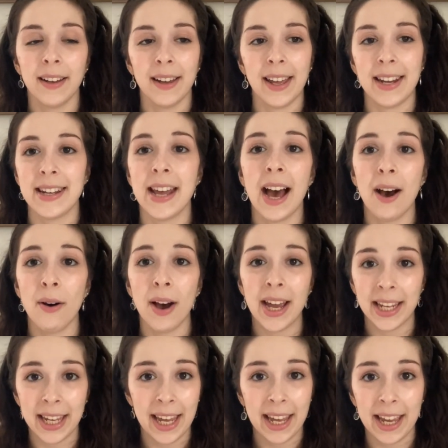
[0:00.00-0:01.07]
And now I
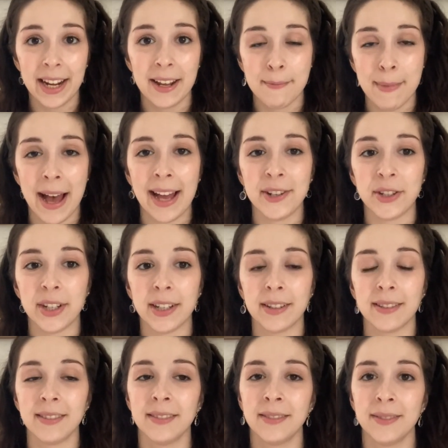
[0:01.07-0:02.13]
can't
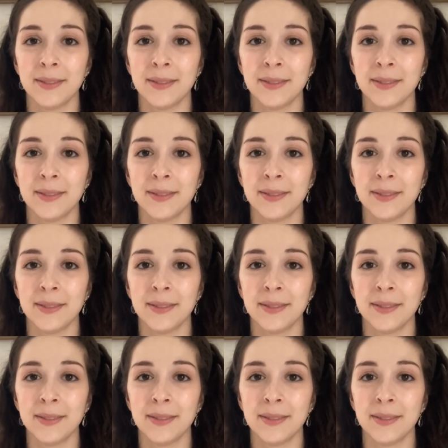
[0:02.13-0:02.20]
imagine